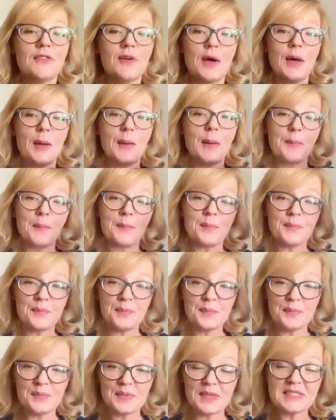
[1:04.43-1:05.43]
from
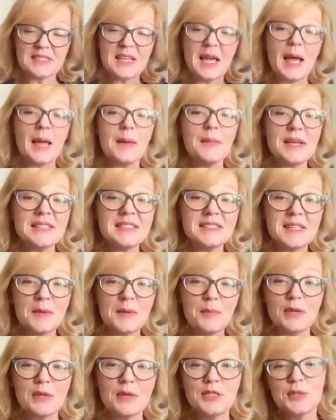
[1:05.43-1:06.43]
the time I
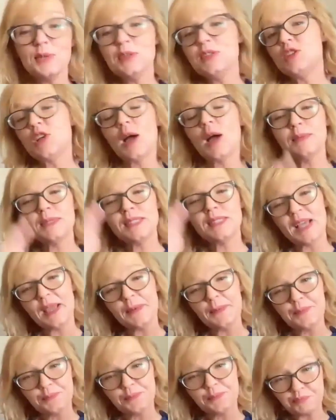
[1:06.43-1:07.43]
step onto a job
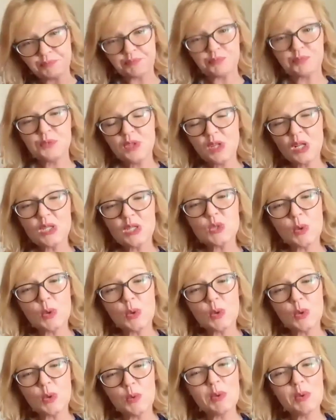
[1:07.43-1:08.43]
site
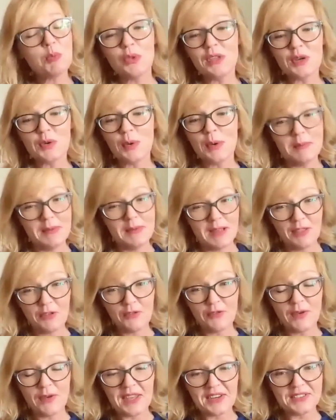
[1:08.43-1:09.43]
to when we pull the
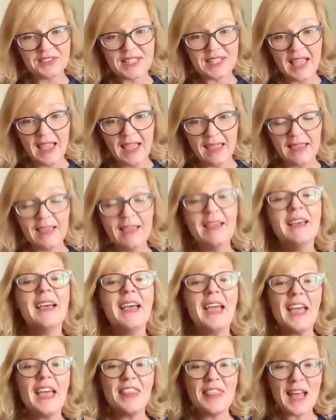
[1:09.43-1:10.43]
equipment on the final day.
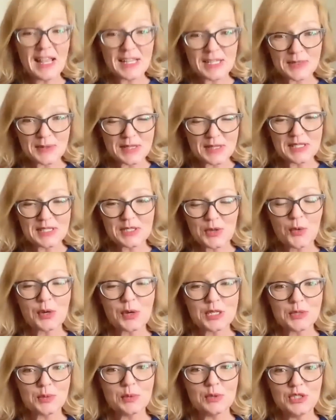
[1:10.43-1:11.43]
And that's what this
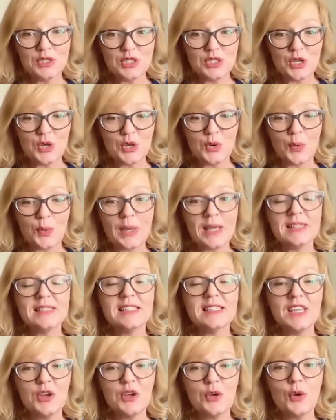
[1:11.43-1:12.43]
course will do.
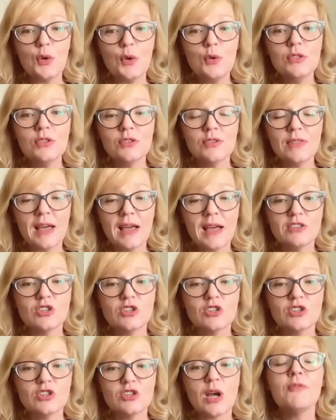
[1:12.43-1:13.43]
It's going to go through
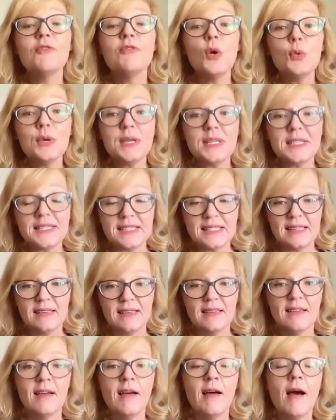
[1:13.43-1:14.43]
that job
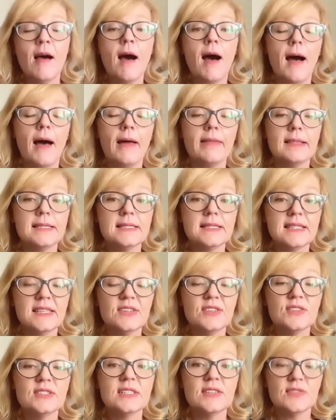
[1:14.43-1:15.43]
focusing on the
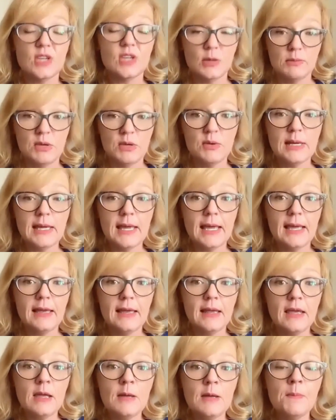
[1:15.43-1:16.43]
skills of
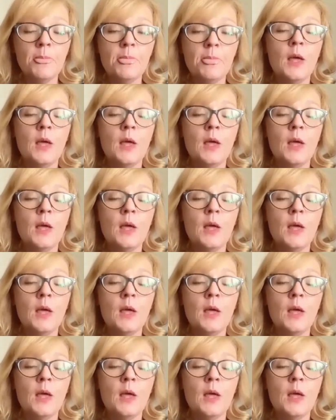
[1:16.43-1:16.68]
communicating